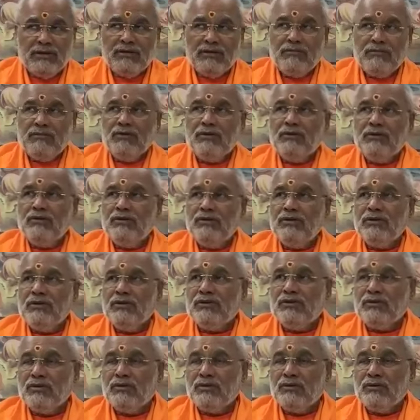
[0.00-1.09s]
one who is a
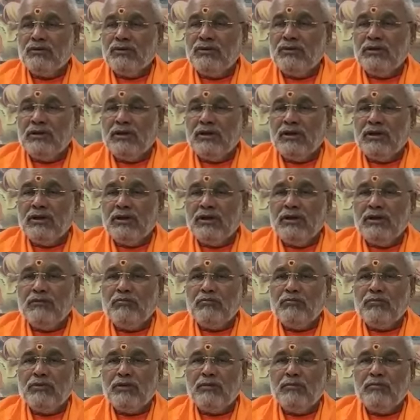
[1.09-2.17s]

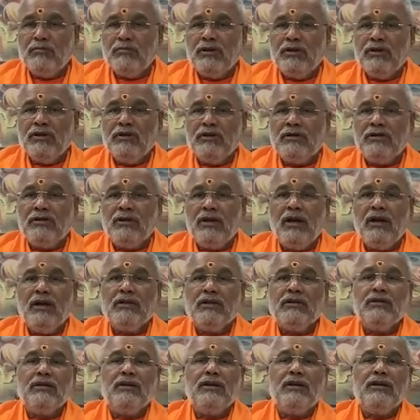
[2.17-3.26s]
Shrotriya Brahmanishta
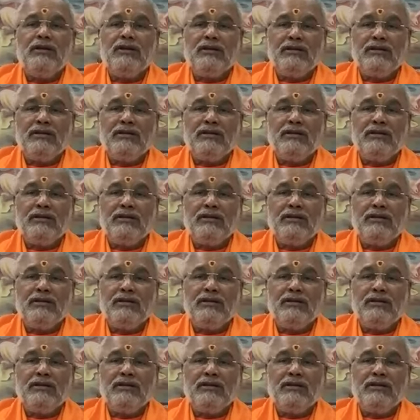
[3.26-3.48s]
Acharya.